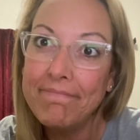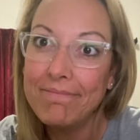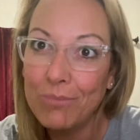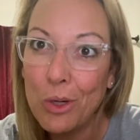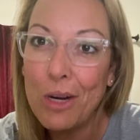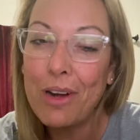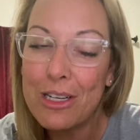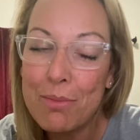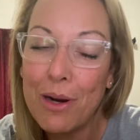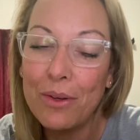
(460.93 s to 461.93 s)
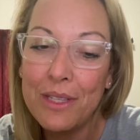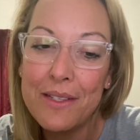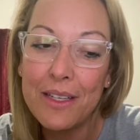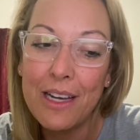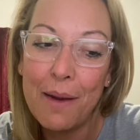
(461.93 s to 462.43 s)
What if your tomorrow
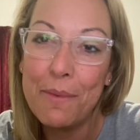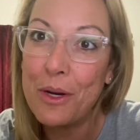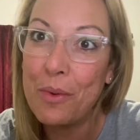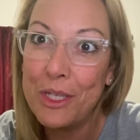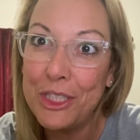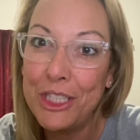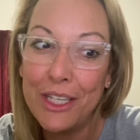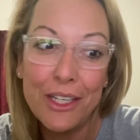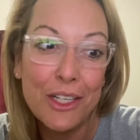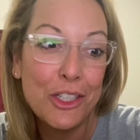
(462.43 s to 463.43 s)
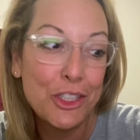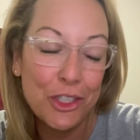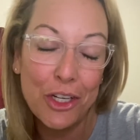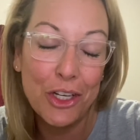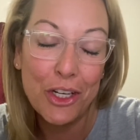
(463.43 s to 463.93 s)
doesn't come when you wish you
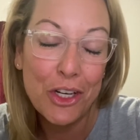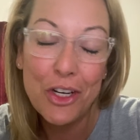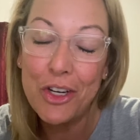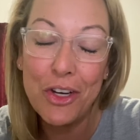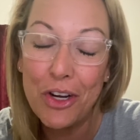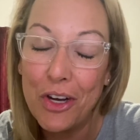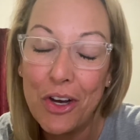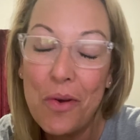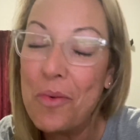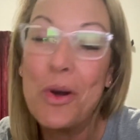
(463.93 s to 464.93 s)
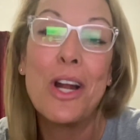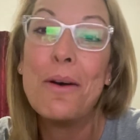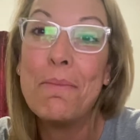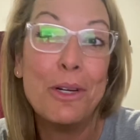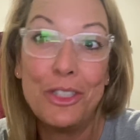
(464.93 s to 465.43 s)
shoulda, coulda,
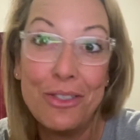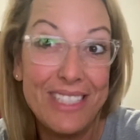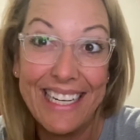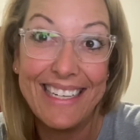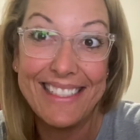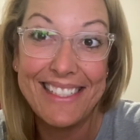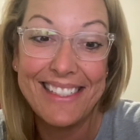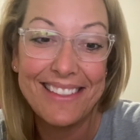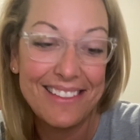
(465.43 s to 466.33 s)
woulda, but you didn't?